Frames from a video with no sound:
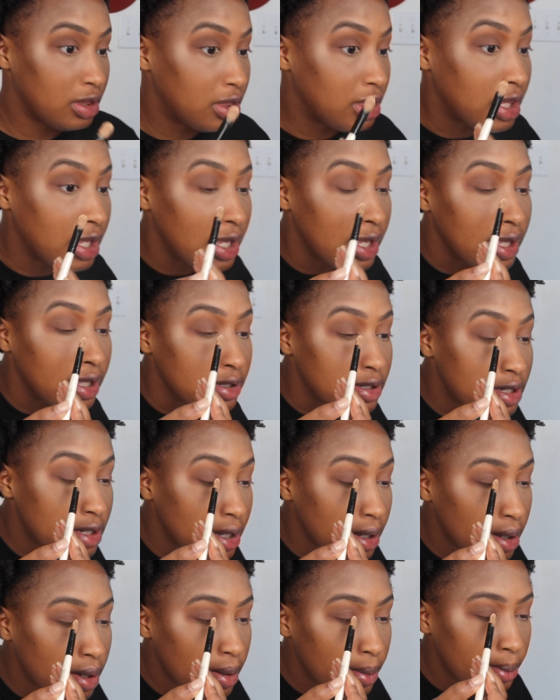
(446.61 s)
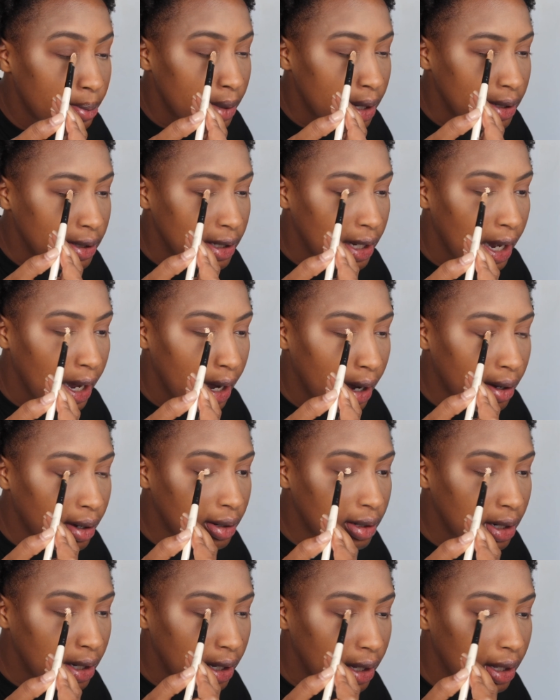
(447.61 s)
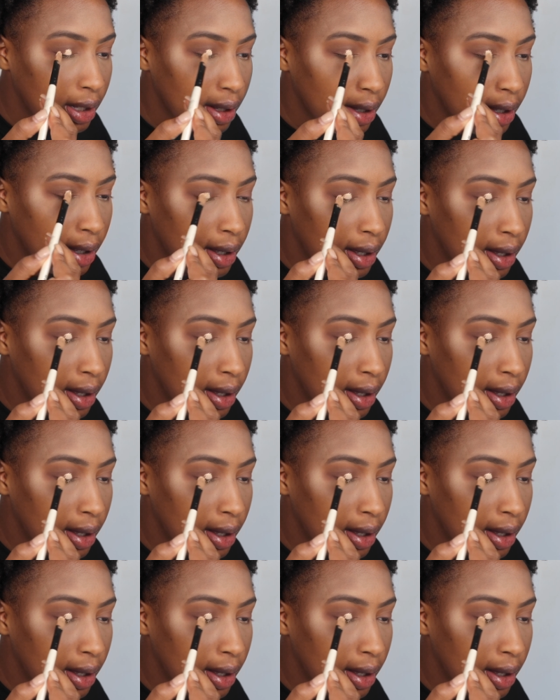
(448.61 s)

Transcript: these mentality